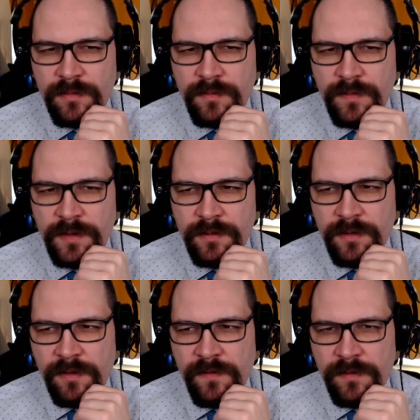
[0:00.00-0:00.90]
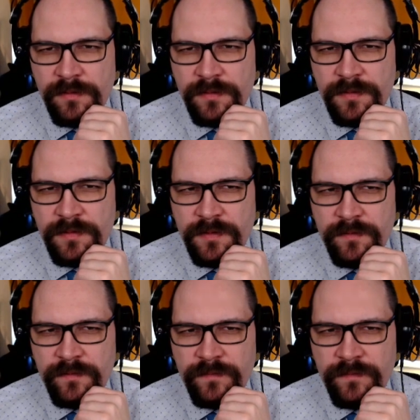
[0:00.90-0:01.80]
Okay, these are
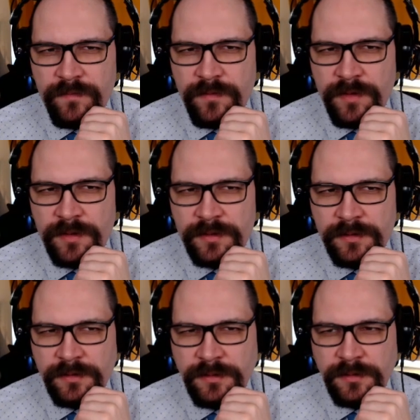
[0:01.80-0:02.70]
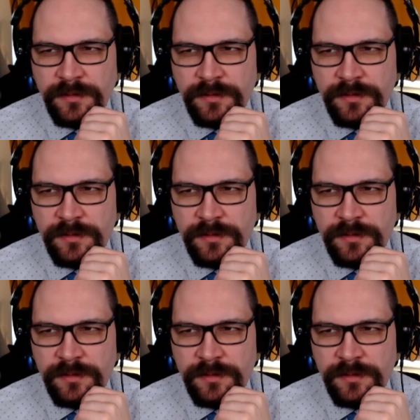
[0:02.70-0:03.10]
different.